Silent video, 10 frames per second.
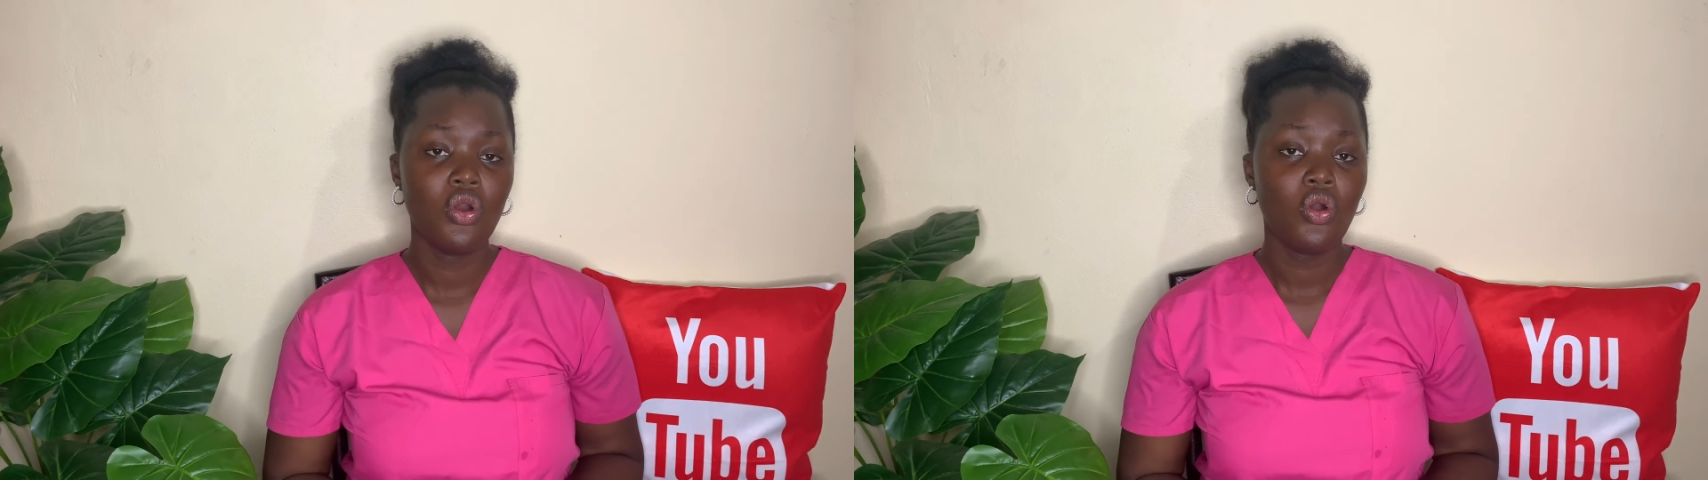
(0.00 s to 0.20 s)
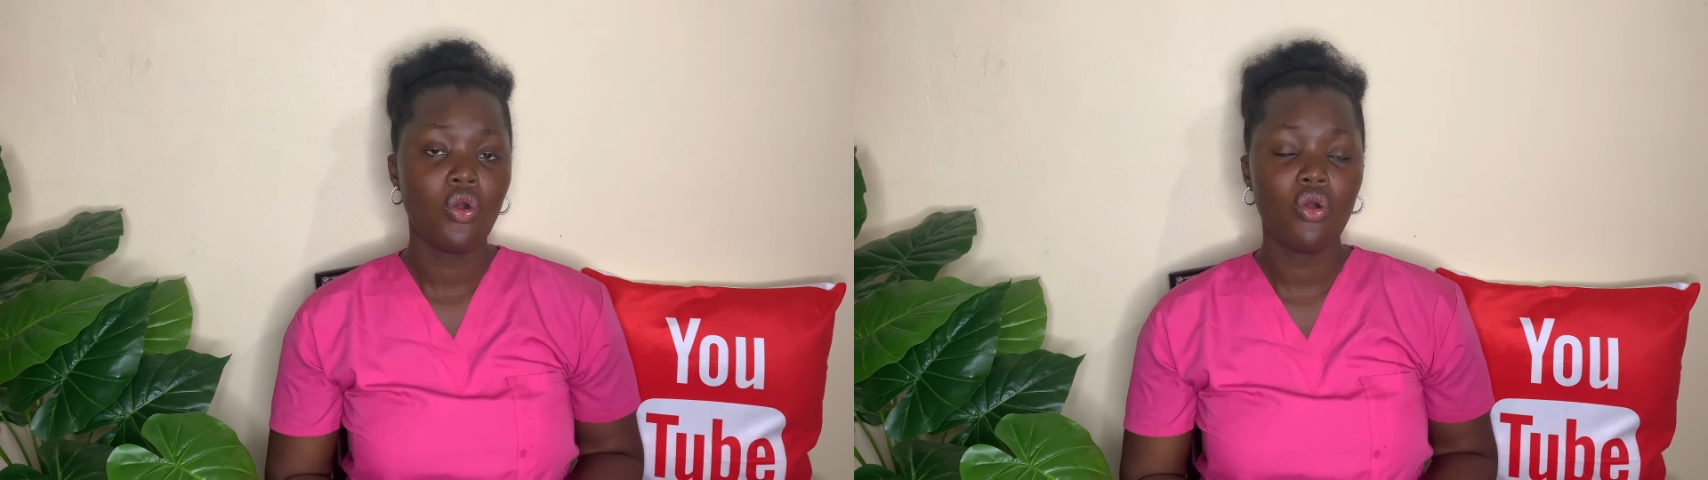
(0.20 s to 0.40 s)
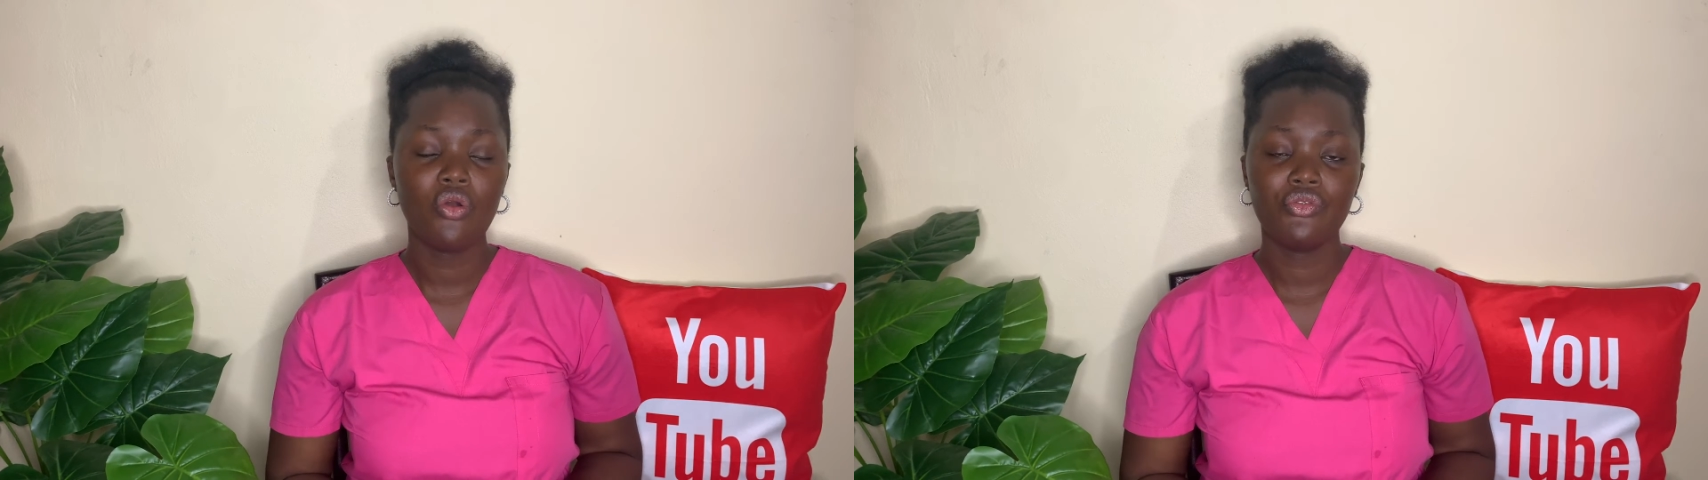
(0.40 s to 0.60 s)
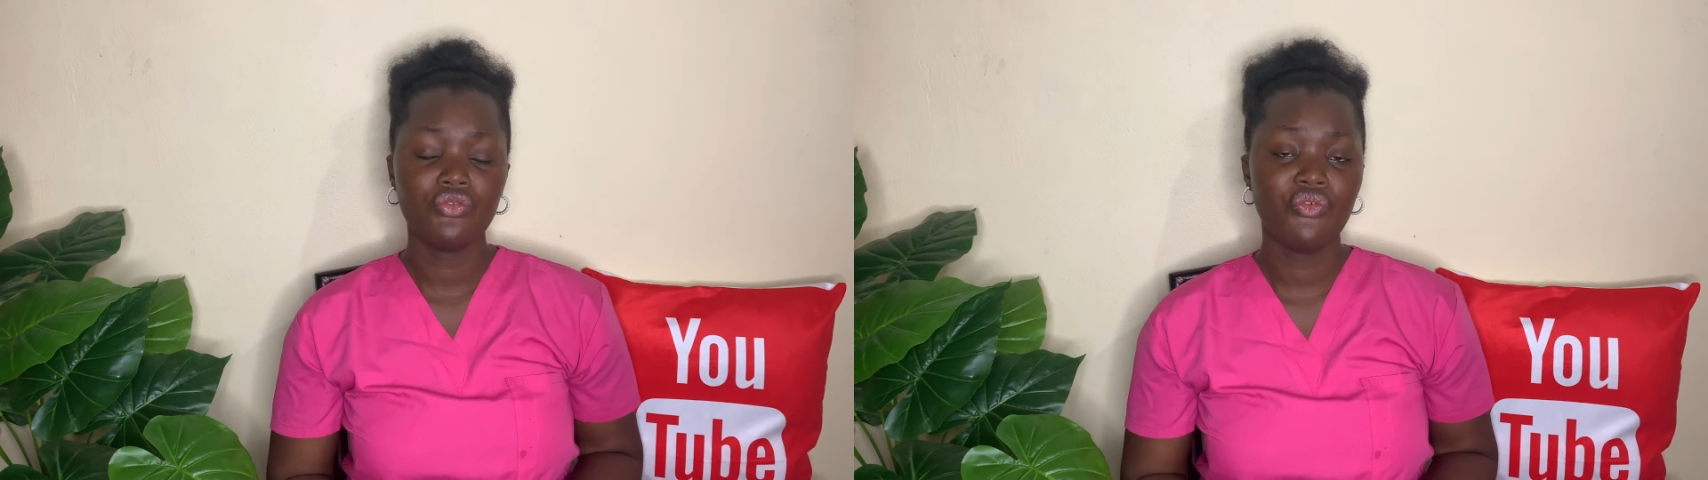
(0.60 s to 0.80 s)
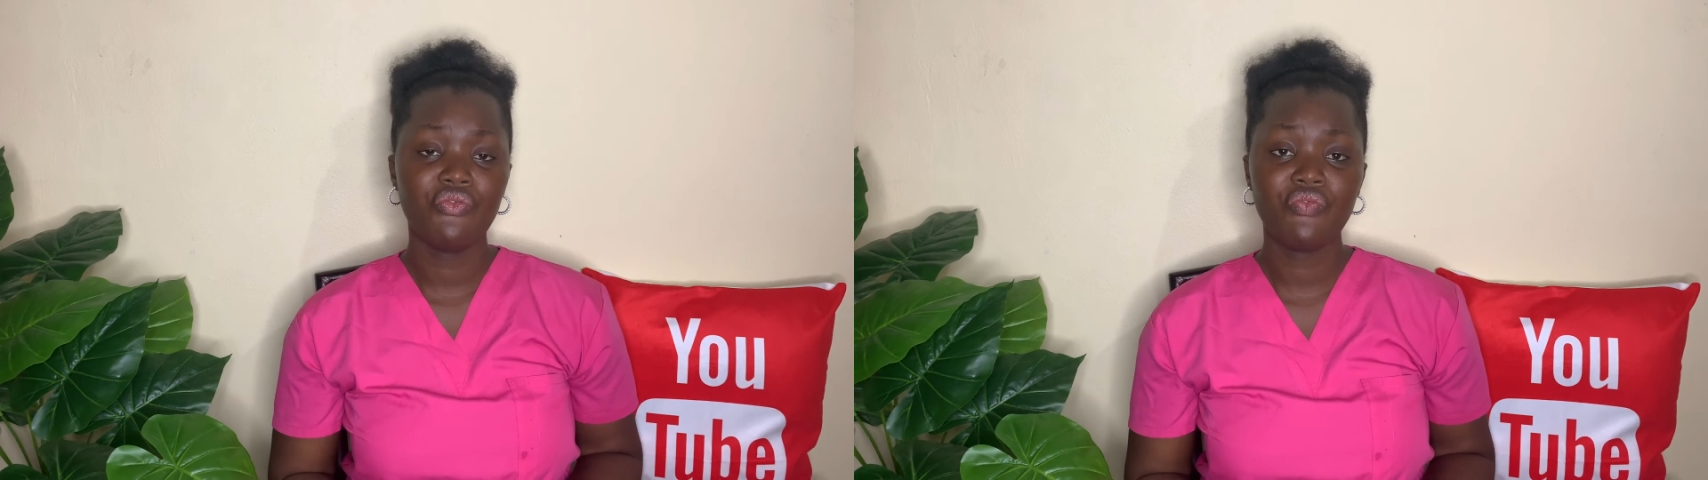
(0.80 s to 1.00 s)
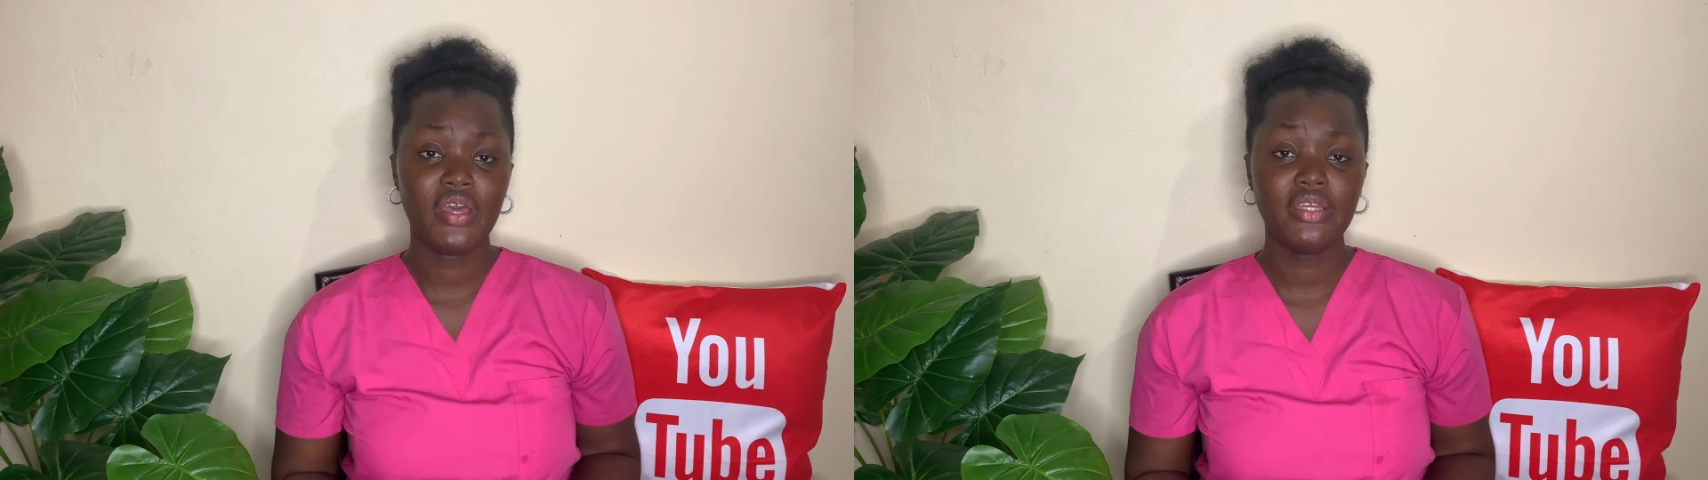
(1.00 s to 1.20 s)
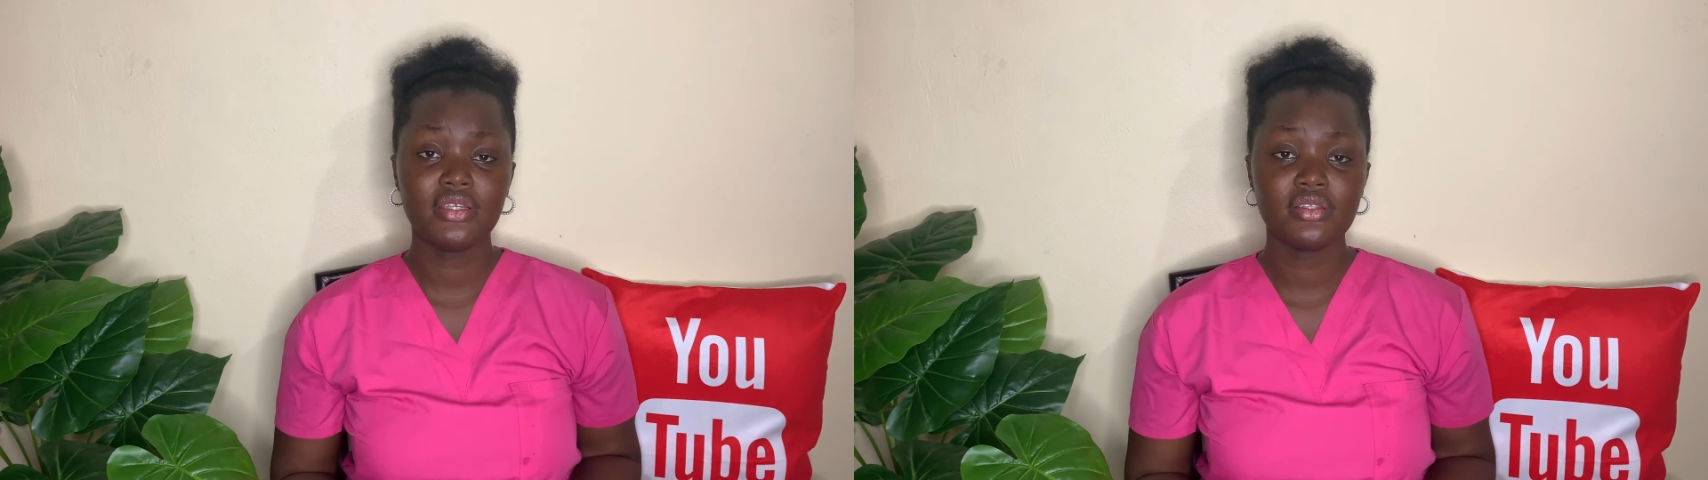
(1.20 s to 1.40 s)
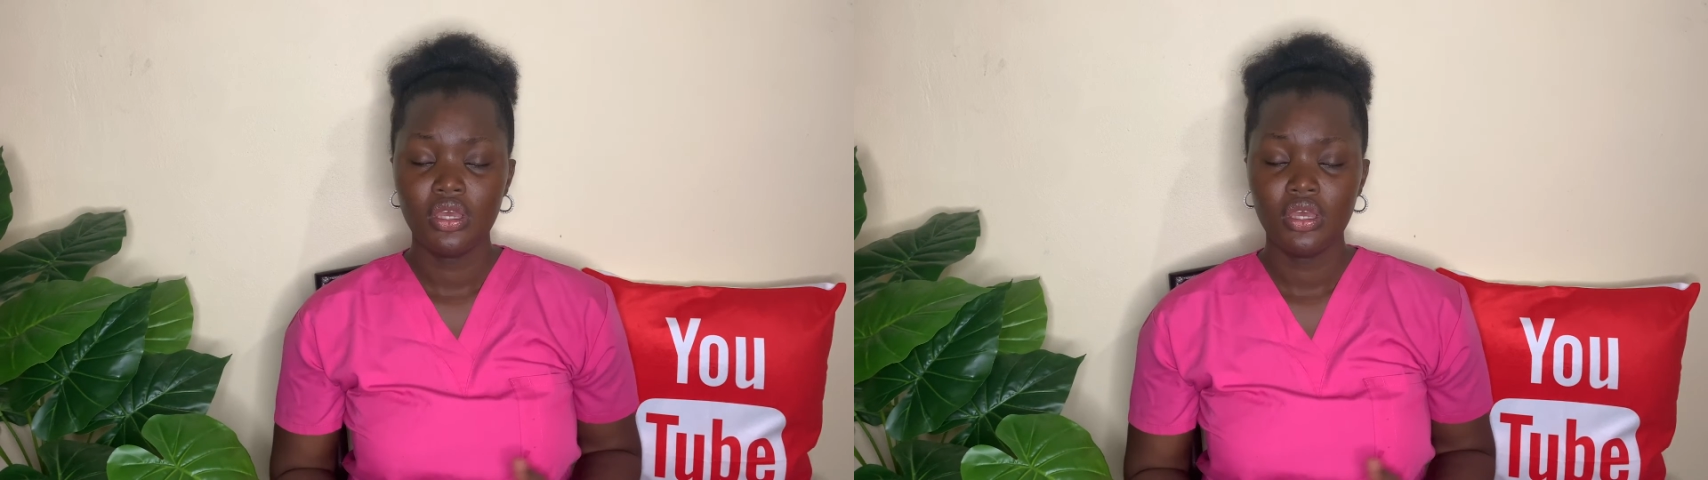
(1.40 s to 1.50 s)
or no finding.